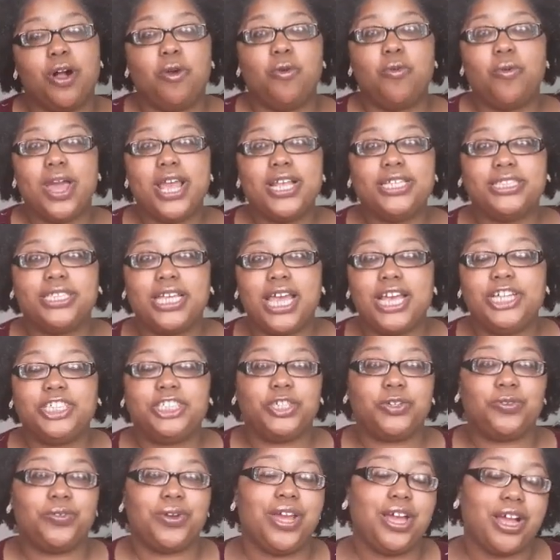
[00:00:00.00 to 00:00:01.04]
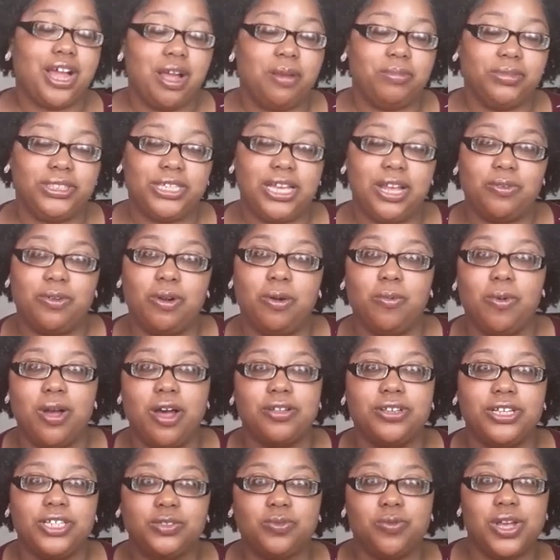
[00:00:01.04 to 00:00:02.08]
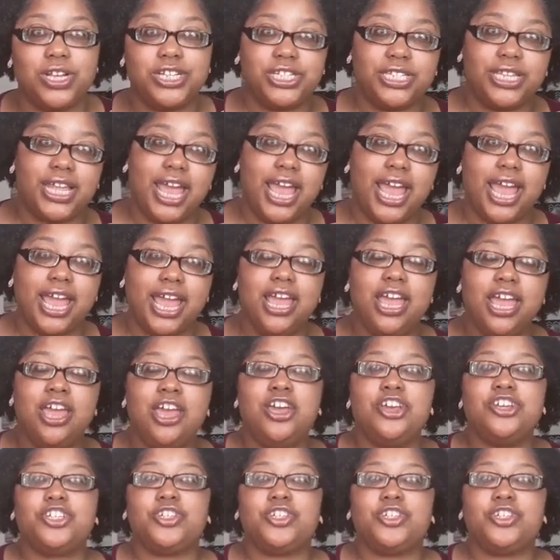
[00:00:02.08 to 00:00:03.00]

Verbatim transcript: On Wednesday, Sharia comes in with Wellness Wednesday.